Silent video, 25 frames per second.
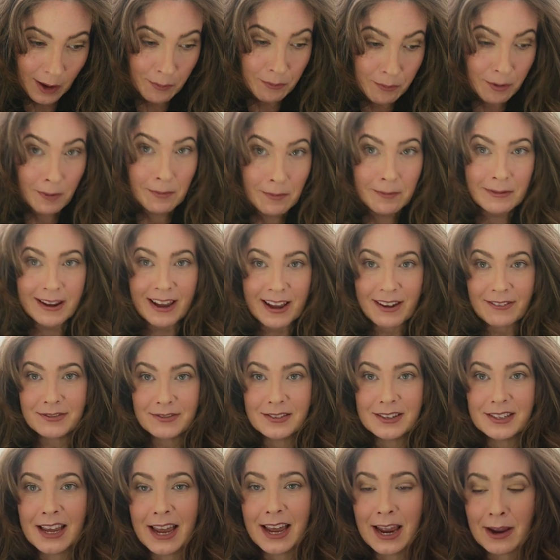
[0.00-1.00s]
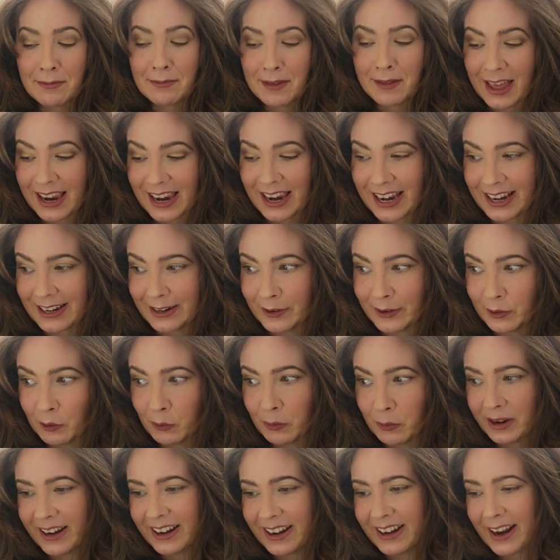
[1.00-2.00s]
I probably have to tame that in a little
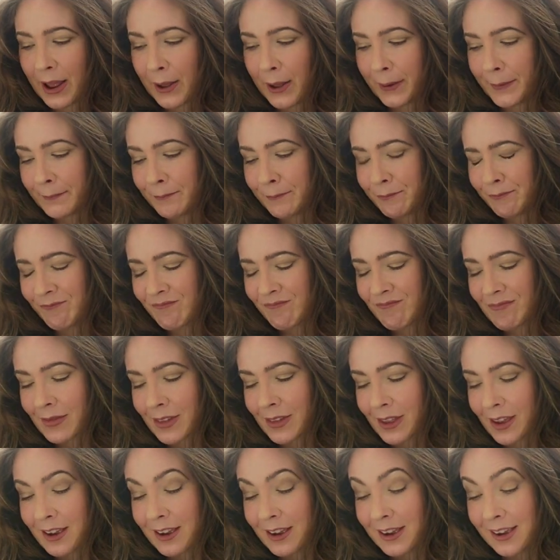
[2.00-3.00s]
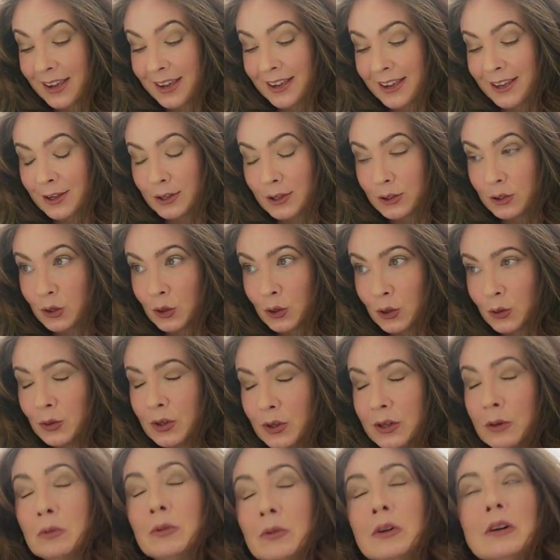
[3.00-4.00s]
bit.
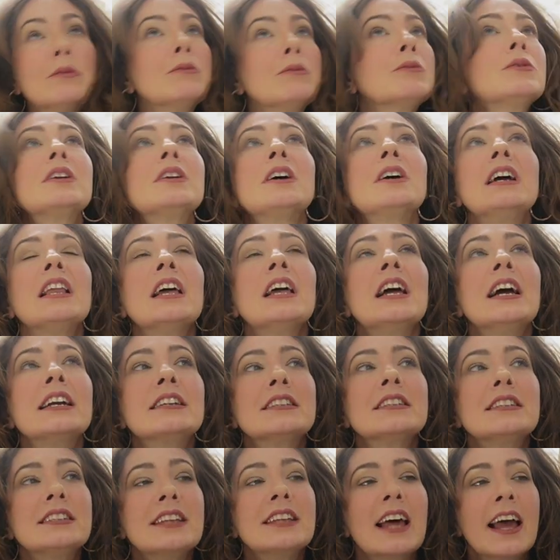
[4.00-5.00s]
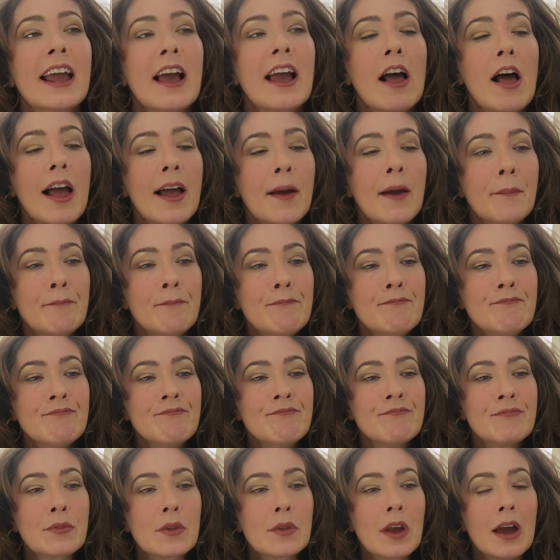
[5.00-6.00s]
So what would I like to say?
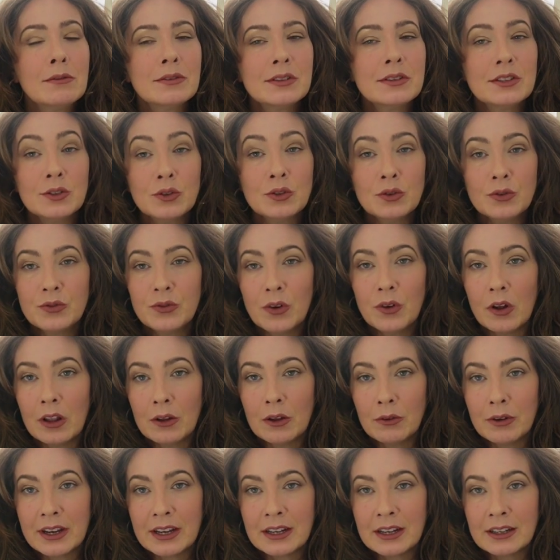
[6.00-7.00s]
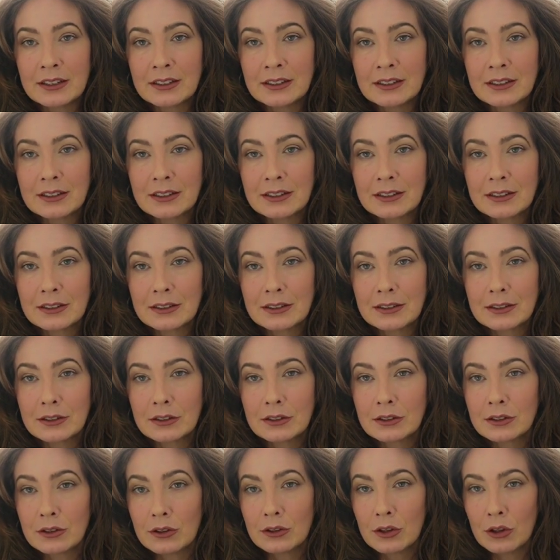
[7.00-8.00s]
I'm still following
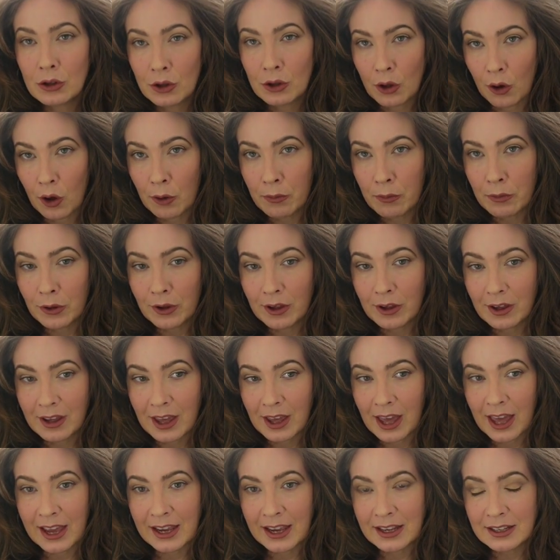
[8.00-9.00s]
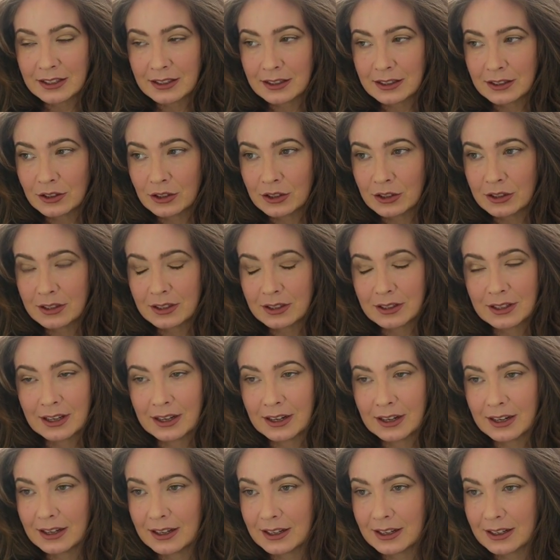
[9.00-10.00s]
the Kohberger case, just
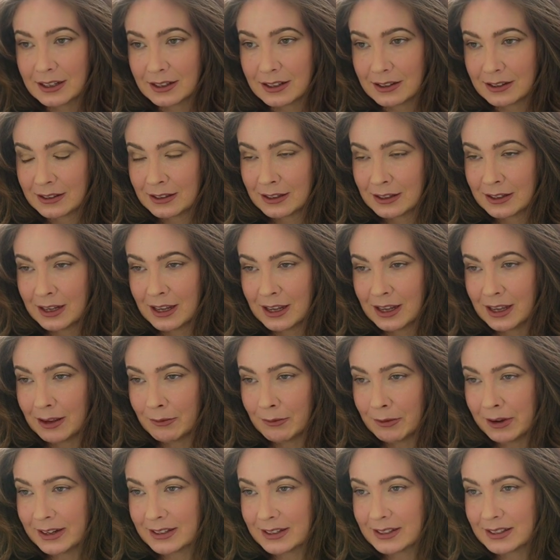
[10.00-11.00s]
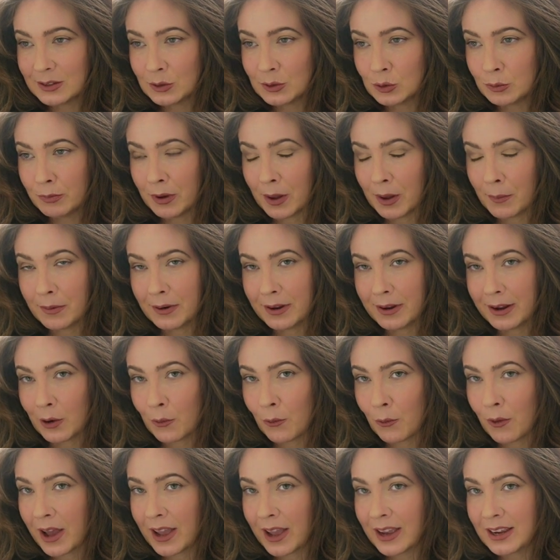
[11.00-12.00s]
letting it. I mean, it's still bubbling
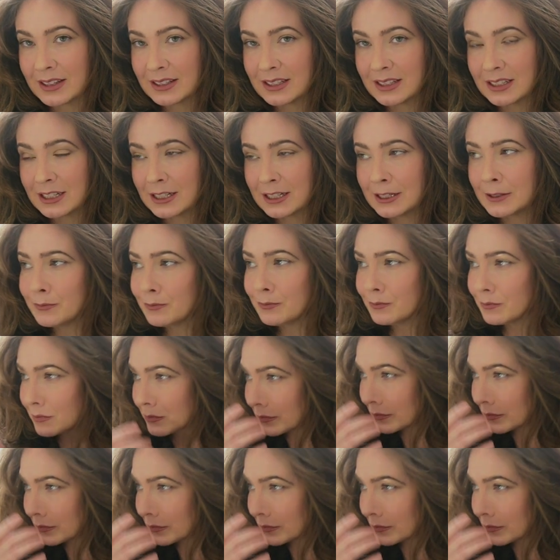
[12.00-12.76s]
away, isn't it?